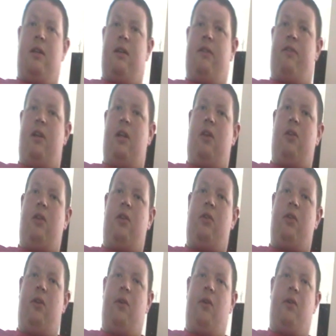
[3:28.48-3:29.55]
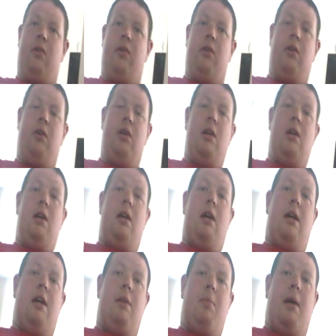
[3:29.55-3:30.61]
I don't know if I know those or not.
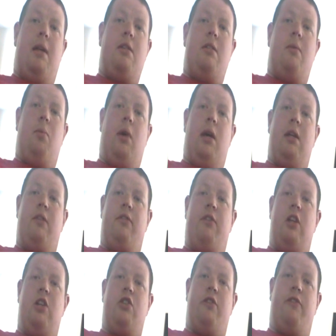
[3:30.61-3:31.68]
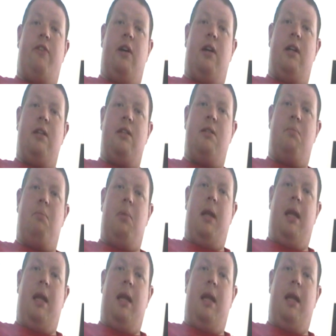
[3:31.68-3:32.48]
At uh, bantamweight feature fight,